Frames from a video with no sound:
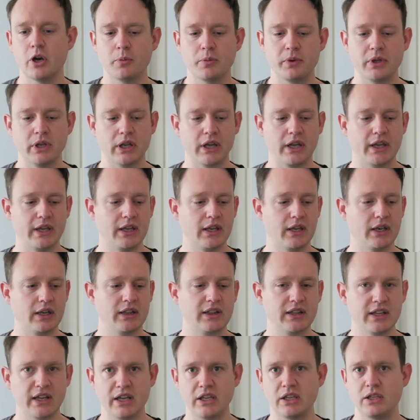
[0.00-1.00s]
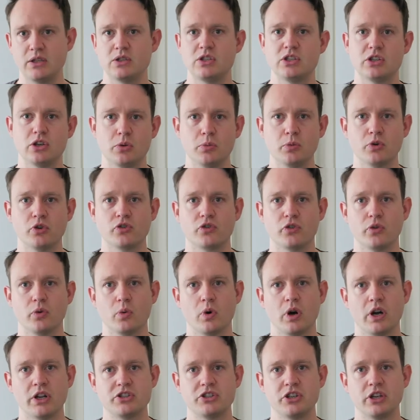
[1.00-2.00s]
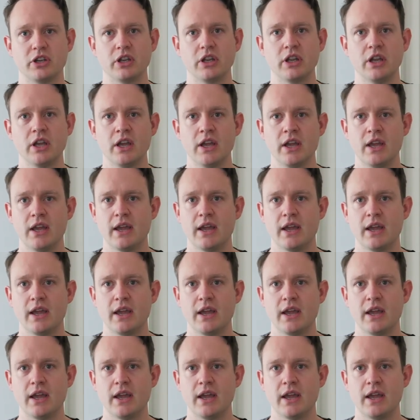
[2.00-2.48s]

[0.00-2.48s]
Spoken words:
hope you like it. Thank you so much for watching.